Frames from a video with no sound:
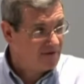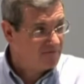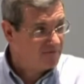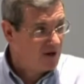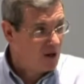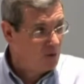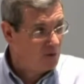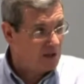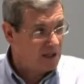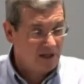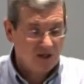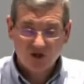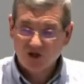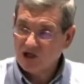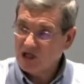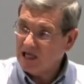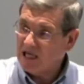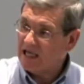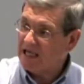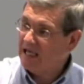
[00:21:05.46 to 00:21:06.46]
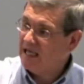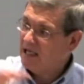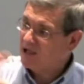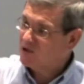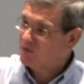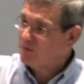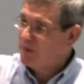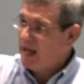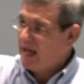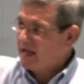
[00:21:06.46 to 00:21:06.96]
flowed in the sea, is
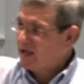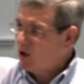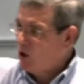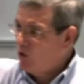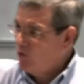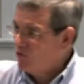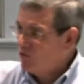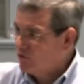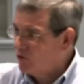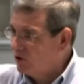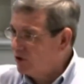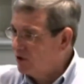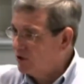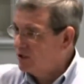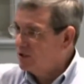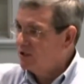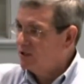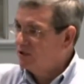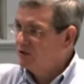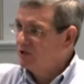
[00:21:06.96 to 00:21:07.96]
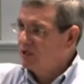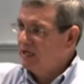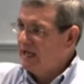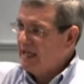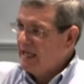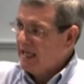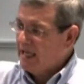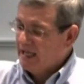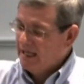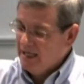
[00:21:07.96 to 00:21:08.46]
back over the
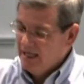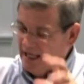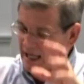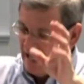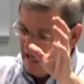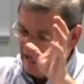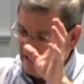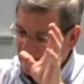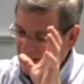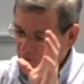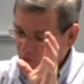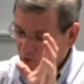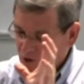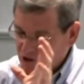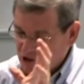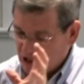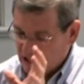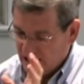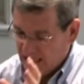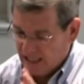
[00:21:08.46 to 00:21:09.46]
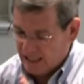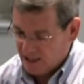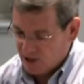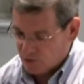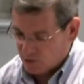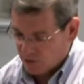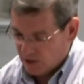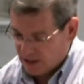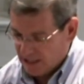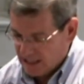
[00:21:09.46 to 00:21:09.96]
land, and it once again is
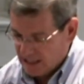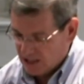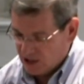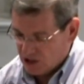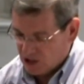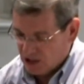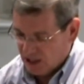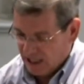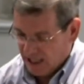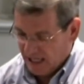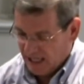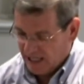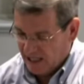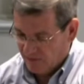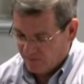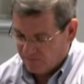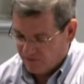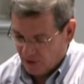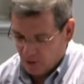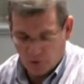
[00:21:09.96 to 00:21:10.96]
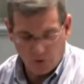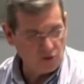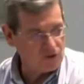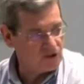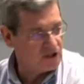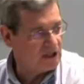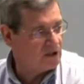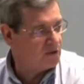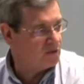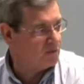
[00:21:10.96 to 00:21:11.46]
released and it flows
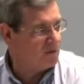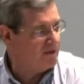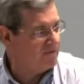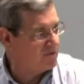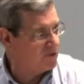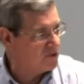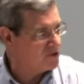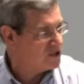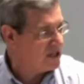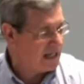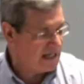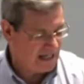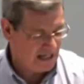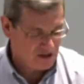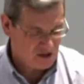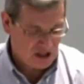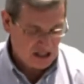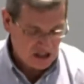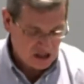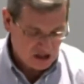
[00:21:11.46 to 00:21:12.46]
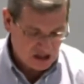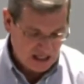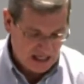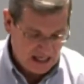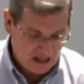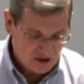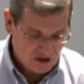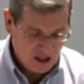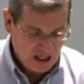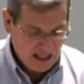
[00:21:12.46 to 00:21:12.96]
into the rivers. And as he
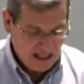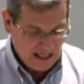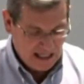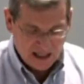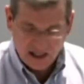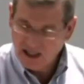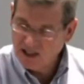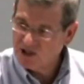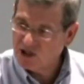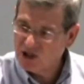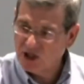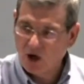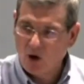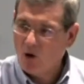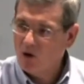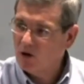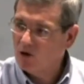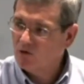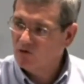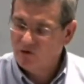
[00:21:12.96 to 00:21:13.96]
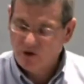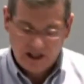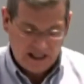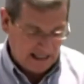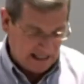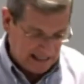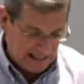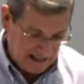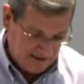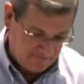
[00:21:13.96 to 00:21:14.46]
says, it does it all over
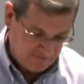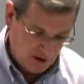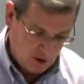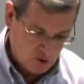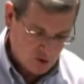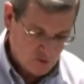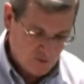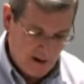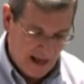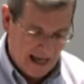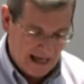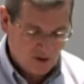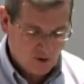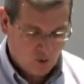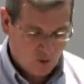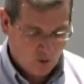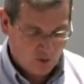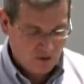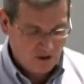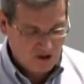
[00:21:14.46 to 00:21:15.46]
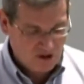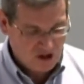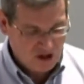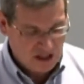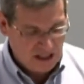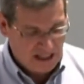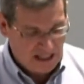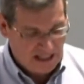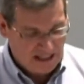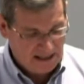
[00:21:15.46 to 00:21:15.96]
again. It flows back toward the
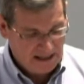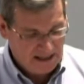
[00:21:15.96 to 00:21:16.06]
sea.